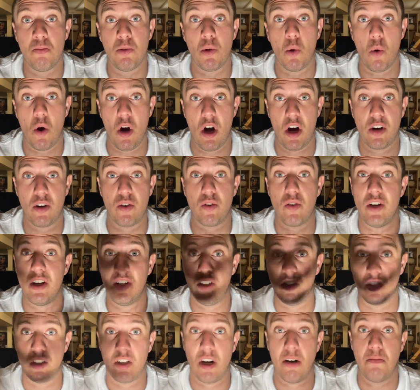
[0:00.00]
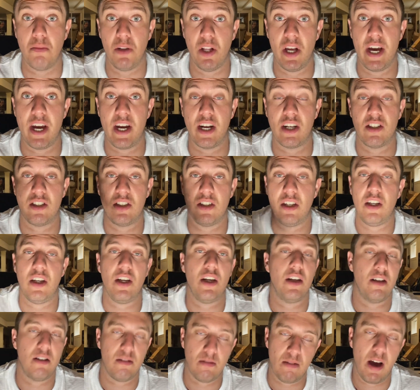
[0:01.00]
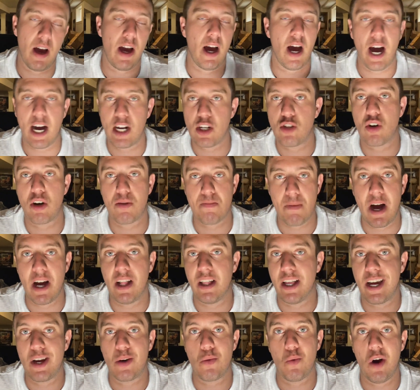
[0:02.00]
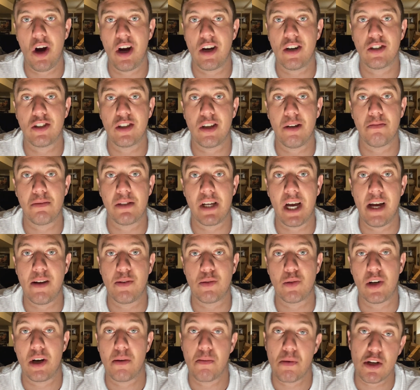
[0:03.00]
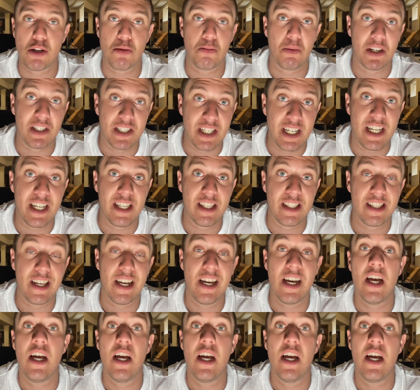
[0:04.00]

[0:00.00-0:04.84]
the water in some lakes. I drink my lake water sometimes when I brush my teeth,